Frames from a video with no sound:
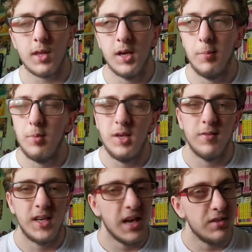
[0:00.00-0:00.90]
I believe
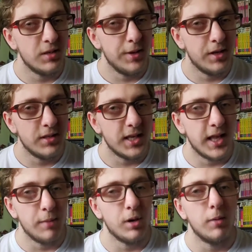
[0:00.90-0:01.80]
like Kevin Smith said
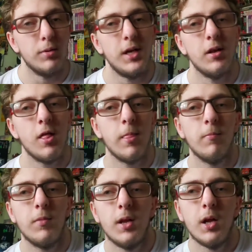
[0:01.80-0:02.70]
that probably.
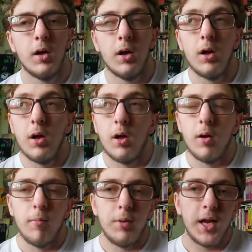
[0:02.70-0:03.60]

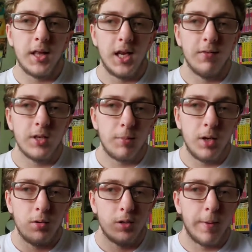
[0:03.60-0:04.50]
But yeah, they give us
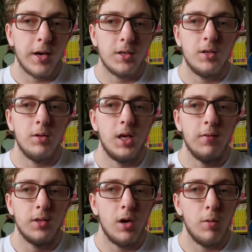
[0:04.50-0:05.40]
something to aspire to. They
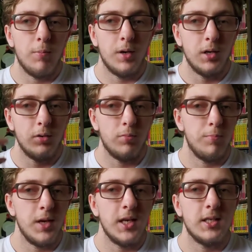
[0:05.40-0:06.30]
give us hope
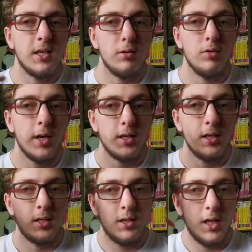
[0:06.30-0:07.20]
and peace and
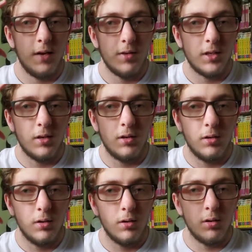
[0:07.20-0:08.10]
justice. They give us a,
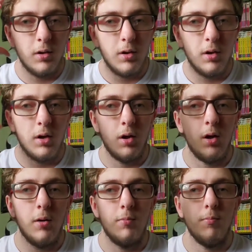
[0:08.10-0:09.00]

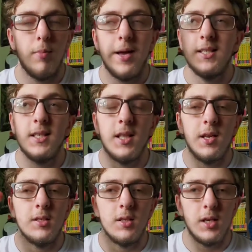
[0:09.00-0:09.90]
a mindset that
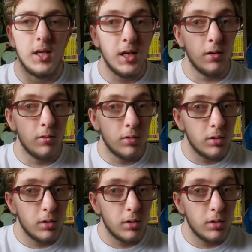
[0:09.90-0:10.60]
doesn't like, you know,